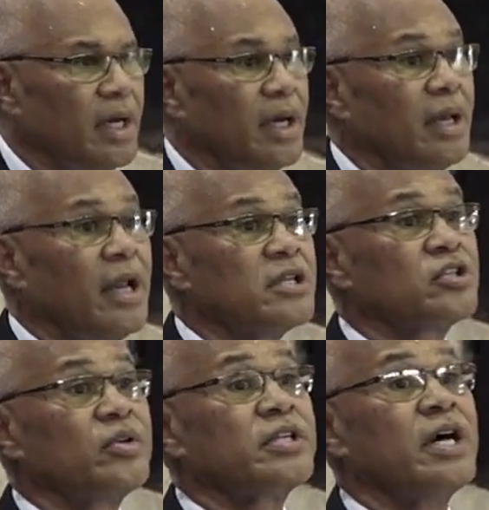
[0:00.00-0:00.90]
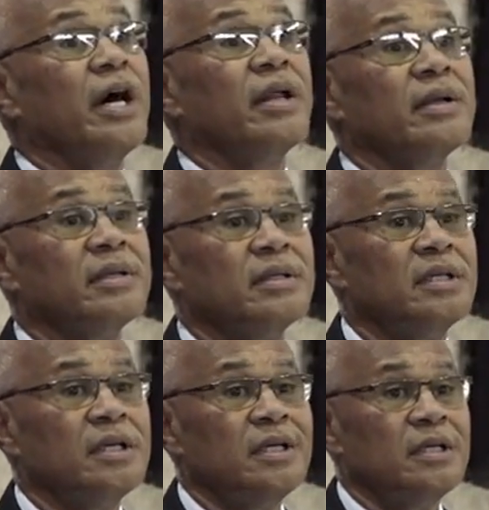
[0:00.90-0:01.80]
Let's return
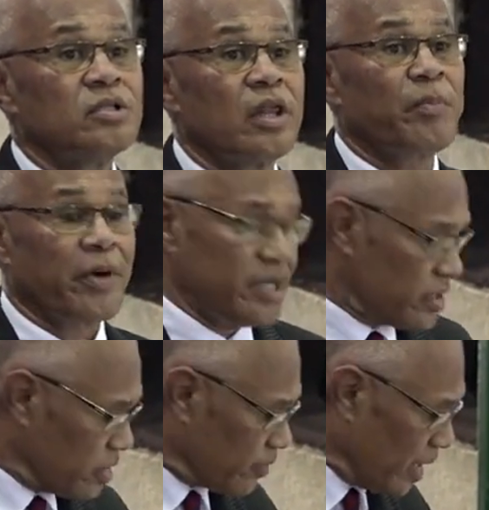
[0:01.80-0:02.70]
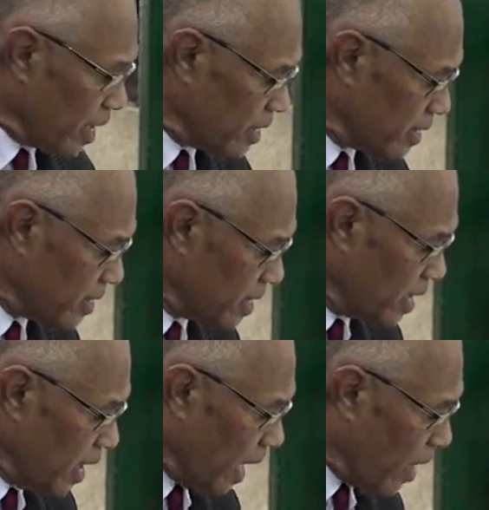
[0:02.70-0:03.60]
to the presence of God.
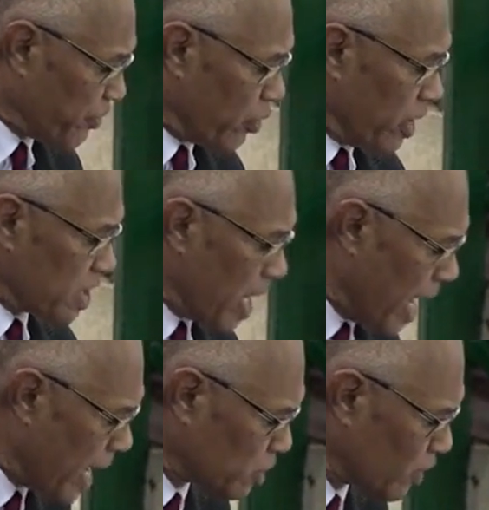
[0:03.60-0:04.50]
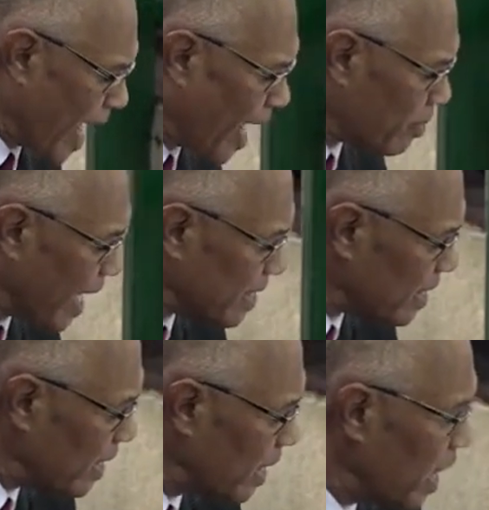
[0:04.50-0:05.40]
If you return to the Almighty,